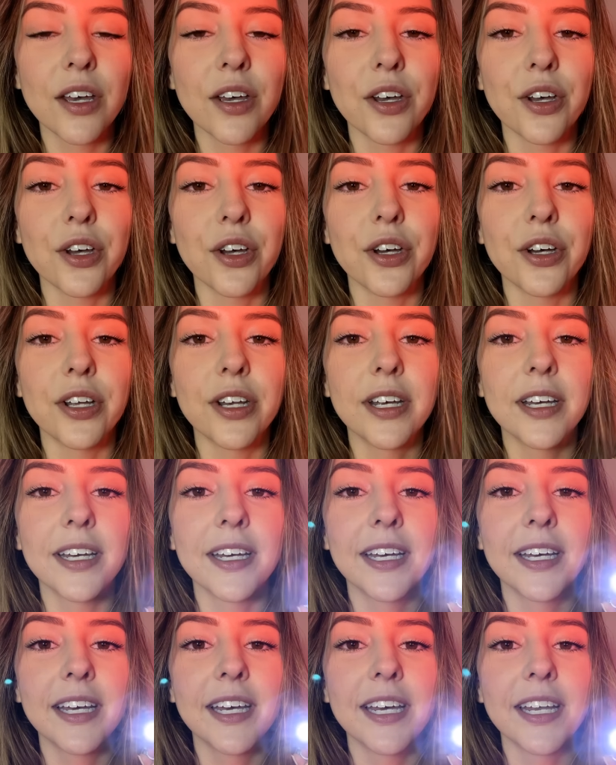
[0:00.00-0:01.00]
Good.
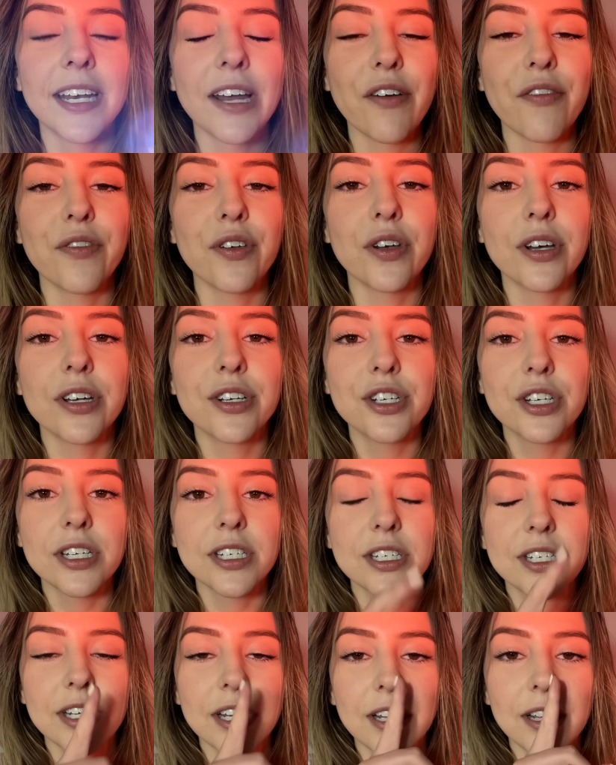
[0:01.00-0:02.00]
Now if you could
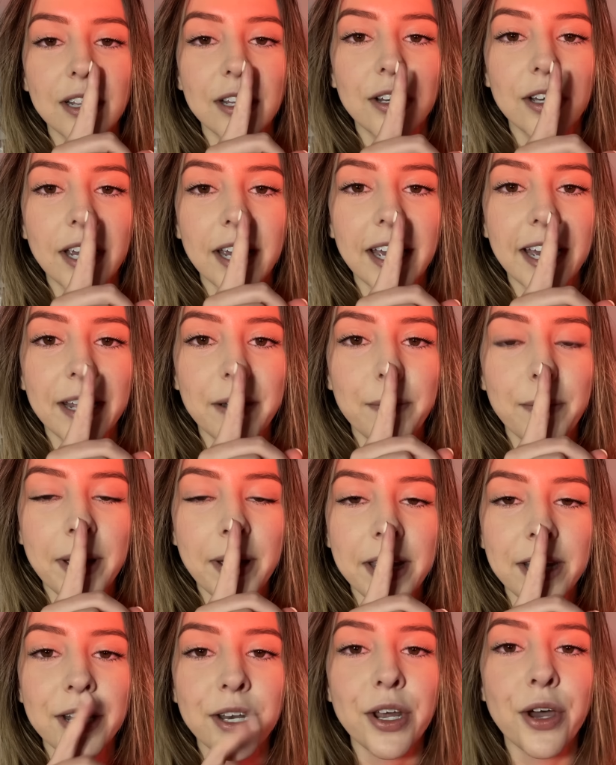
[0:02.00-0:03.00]
just look at
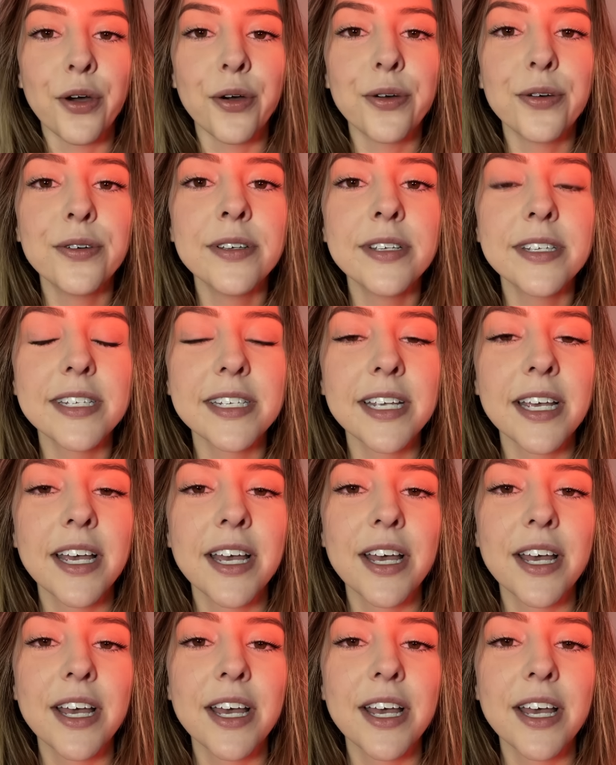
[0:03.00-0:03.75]
my nose,